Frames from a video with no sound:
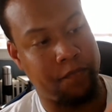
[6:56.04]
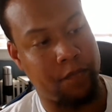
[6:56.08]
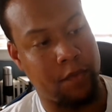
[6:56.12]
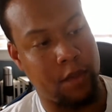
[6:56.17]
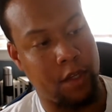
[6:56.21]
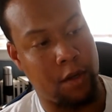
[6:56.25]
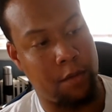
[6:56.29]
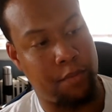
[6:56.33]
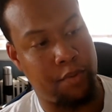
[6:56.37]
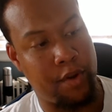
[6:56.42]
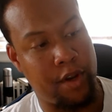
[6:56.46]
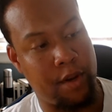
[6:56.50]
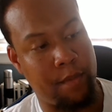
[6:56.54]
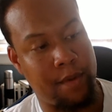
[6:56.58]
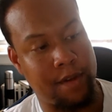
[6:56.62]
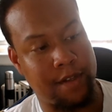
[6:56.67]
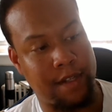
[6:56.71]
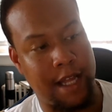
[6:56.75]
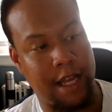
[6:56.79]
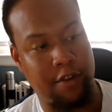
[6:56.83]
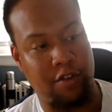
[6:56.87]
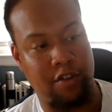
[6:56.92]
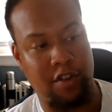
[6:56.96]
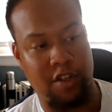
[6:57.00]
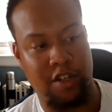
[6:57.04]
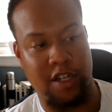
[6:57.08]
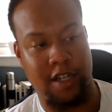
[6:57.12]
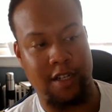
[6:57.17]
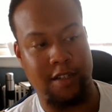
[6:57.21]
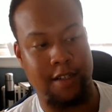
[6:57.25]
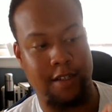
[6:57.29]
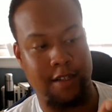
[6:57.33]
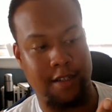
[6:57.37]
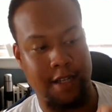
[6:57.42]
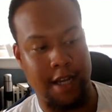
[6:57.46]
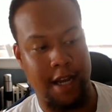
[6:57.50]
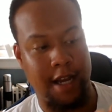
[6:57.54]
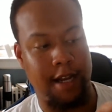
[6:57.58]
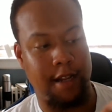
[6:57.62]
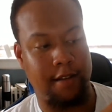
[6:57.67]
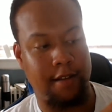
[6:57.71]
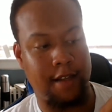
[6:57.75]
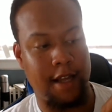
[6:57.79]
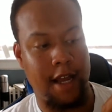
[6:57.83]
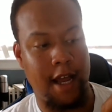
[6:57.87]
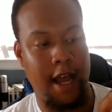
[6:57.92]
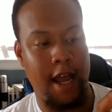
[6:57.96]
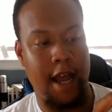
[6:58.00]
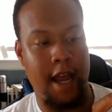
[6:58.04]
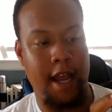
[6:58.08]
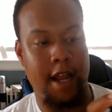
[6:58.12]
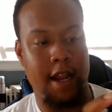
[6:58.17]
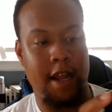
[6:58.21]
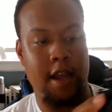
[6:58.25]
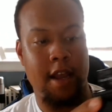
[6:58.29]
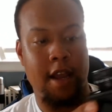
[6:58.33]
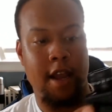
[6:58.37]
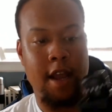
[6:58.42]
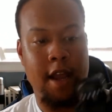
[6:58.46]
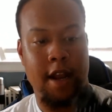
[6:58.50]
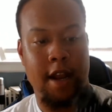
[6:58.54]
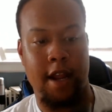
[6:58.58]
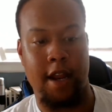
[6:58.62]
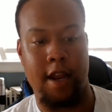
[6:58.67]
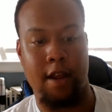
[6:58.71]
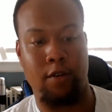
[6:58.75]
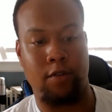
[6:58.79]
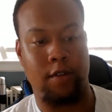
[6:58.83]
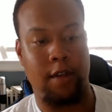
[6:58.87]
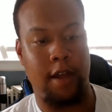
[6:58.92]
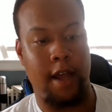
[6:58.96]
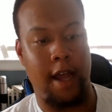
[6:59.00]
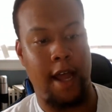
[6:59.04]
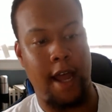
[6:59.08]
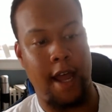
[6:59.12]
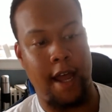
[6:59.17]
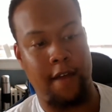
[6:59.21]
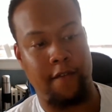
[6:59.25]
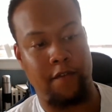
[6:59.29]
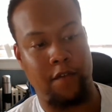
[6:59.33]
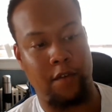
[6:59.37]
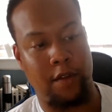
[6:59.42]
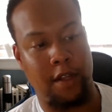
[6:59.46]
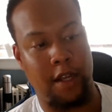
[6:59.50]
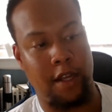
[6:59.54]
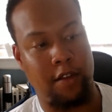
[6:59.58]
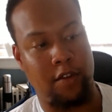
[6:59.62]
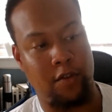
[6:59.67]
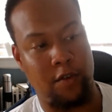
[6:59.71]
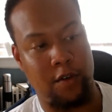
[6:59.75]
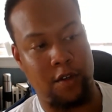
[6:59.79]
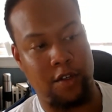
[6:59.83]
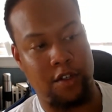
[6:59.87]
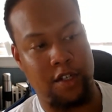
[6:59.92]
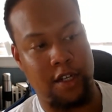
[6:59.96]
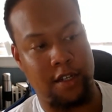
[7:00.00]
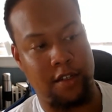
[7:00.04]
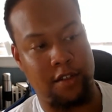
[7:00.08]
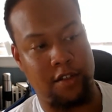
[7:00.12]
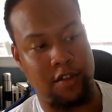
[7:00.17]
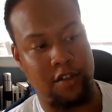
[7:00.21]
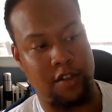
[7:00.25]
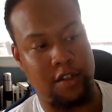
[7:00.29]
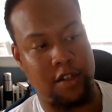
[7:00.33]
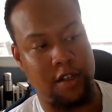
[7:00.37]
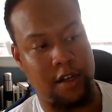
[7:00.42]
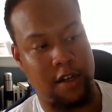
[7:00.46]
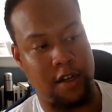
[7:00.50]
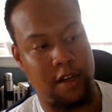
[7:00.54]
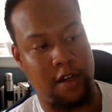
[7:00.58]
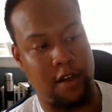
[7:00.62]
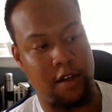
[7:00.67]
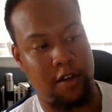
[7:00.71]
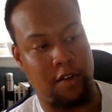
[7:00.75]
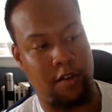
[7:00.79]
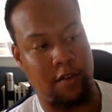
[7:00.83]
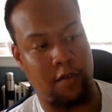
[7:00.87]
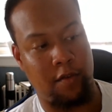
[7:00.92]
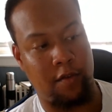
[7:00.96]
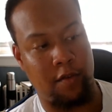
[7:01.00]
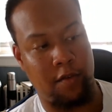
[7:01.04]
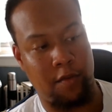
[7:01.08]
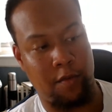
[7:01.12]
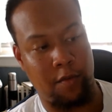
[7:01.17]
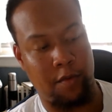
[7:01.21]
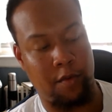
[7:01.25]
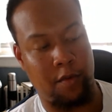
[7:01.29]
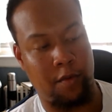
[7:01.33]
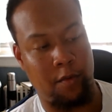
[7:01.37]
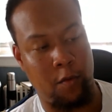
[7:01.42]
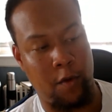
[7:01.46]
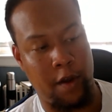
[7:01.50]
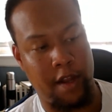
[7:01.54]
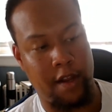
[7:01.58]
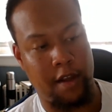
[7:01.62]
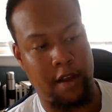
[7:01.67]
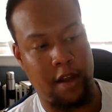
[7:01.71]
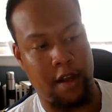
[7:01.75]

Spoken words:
pretty much allows you to adjust this side to side. And then they also have something to adjust where the